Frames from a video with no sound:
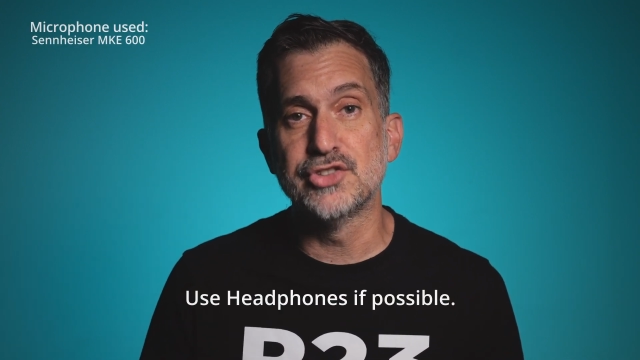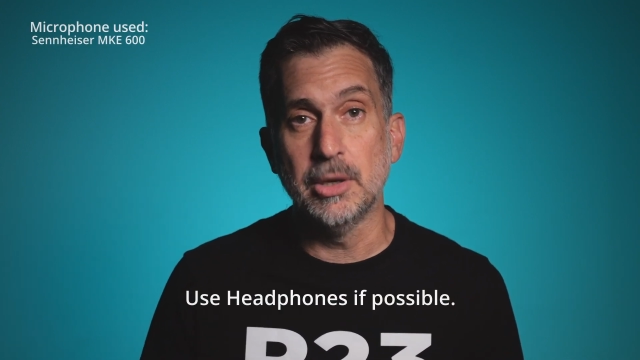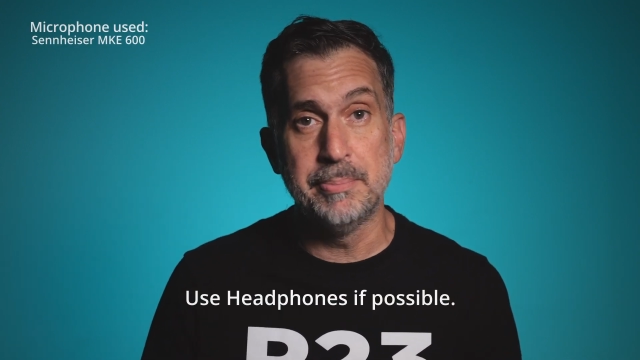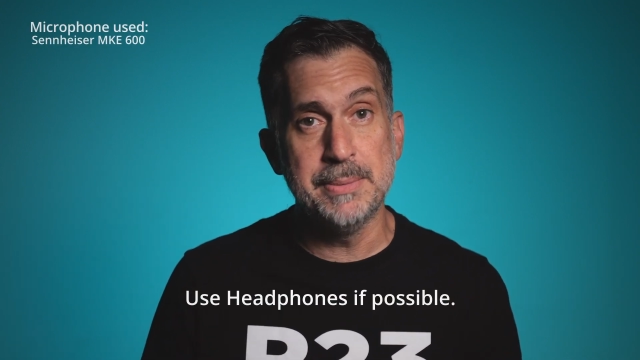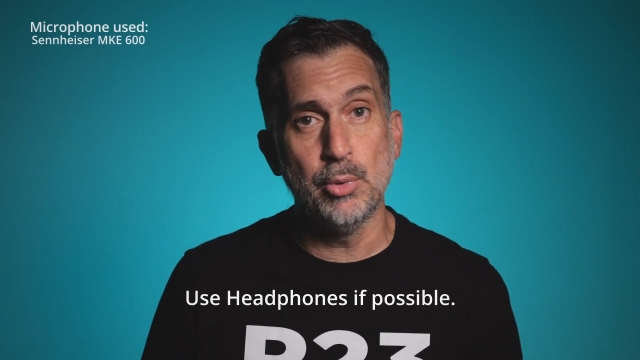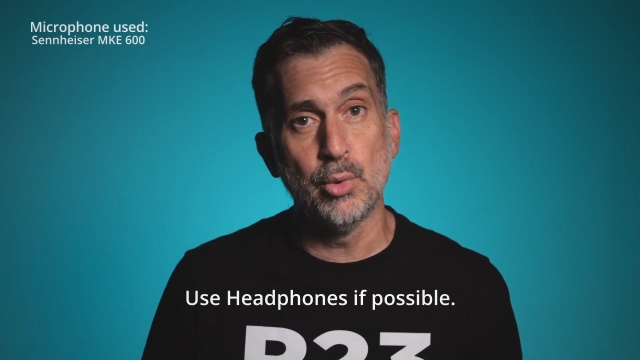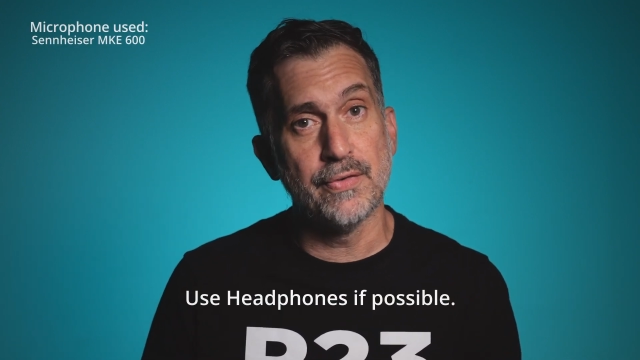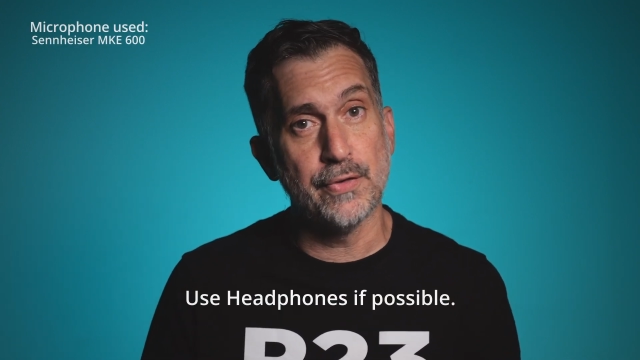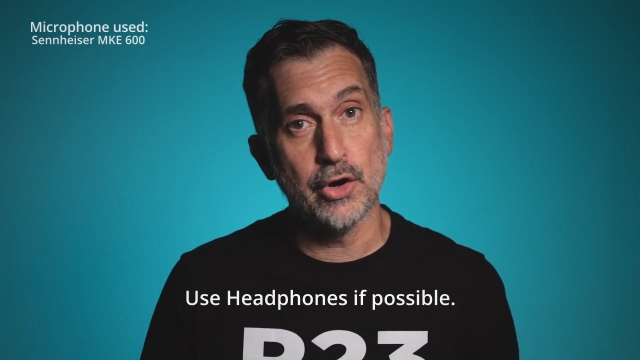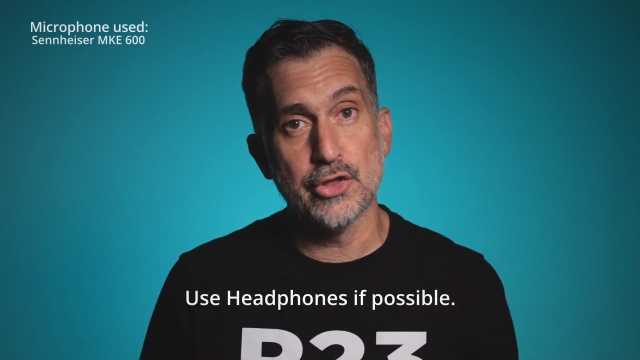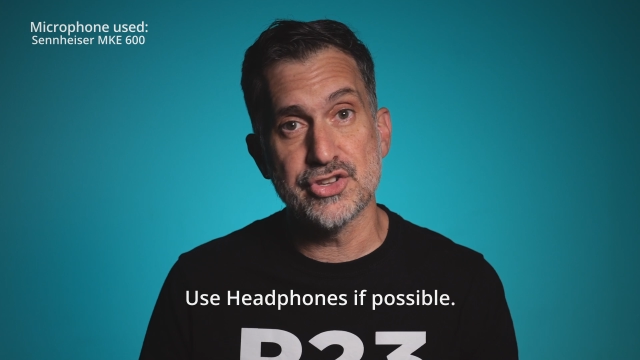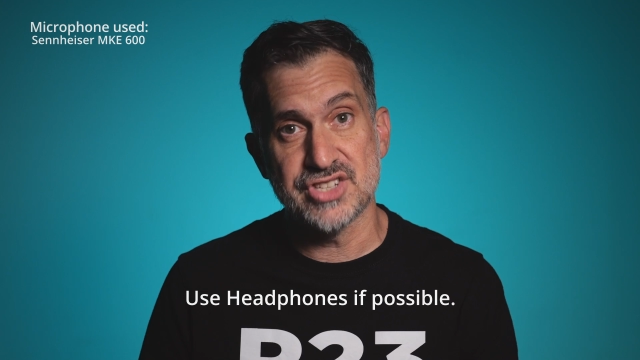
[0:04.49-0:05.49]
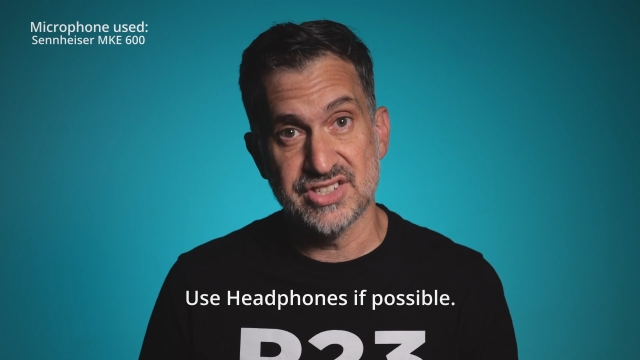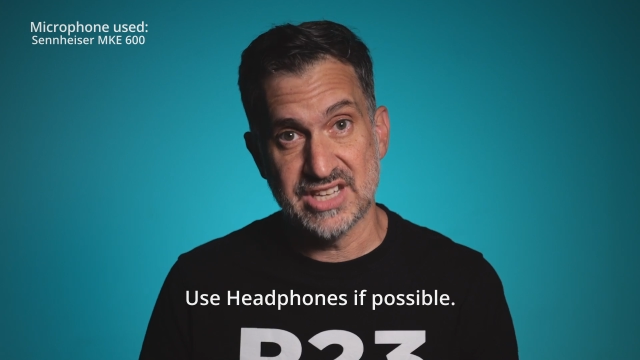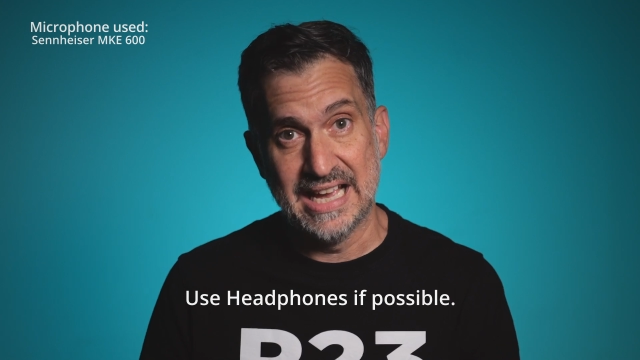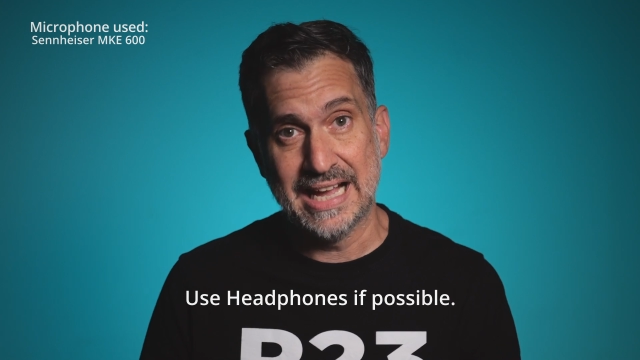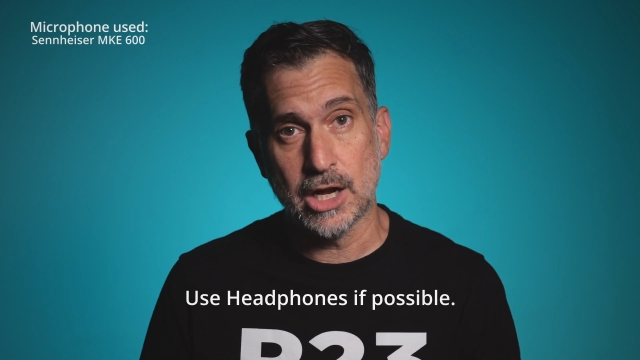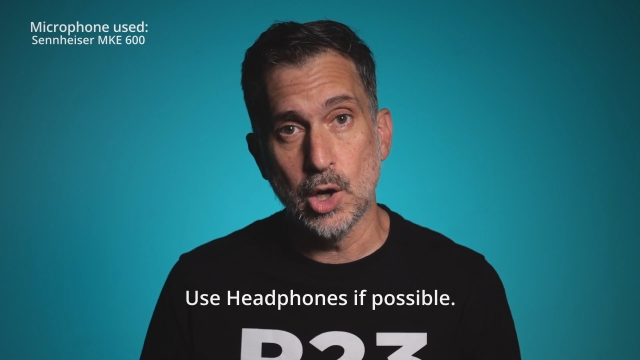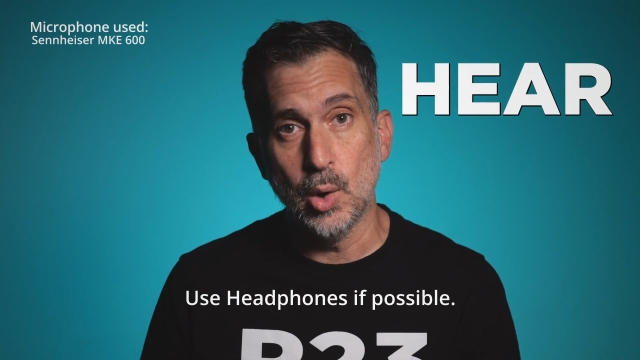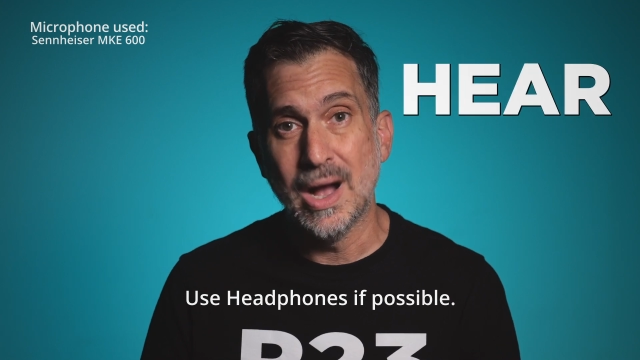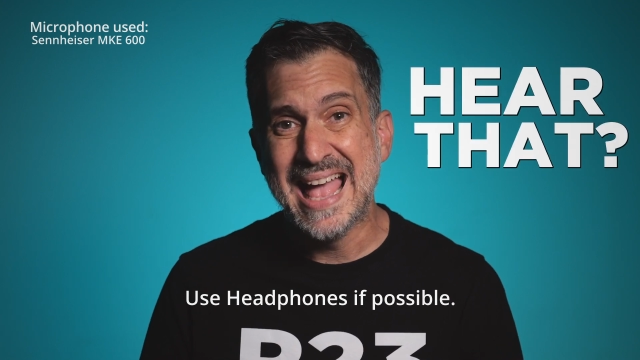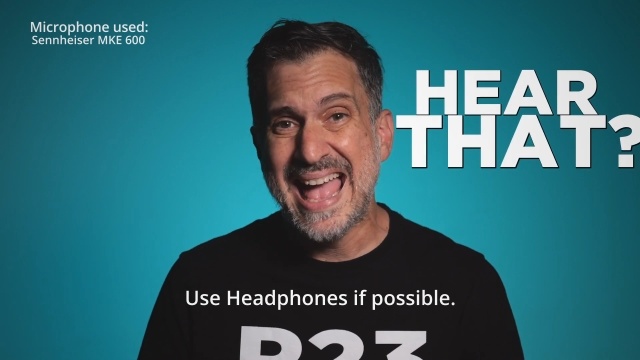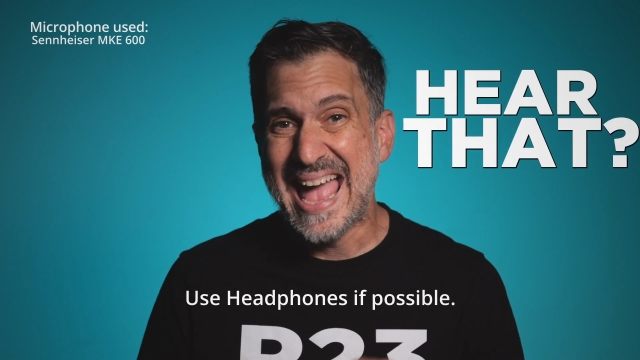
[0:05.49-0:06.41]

Some people refer to this as echo,